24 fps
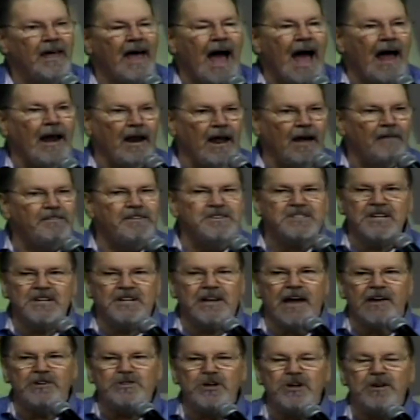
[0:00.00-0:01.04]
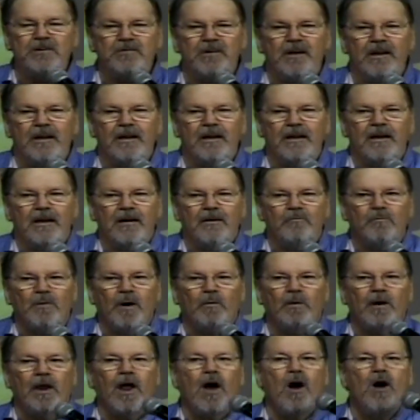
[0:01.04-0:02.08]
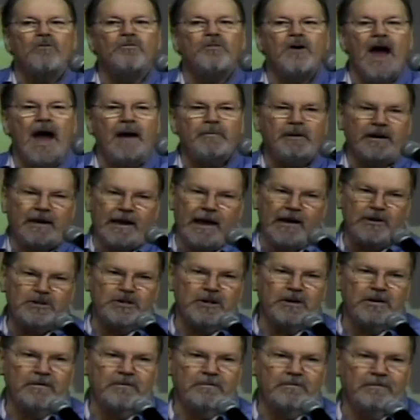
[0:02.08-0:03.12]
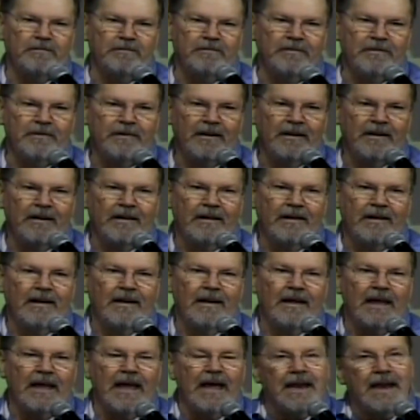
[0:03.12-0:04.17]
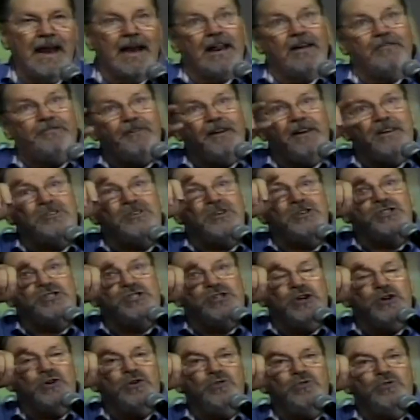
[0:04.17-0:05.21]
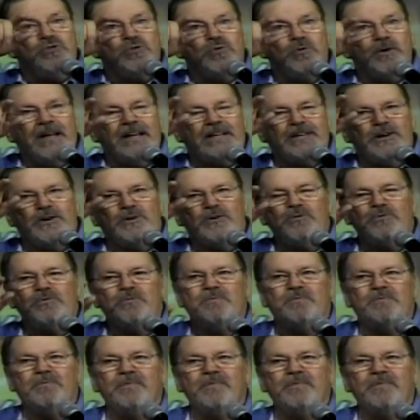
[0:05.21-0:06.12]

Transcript: I love visitation, but we long for habitation. Isn't it Ephesians 2, 22?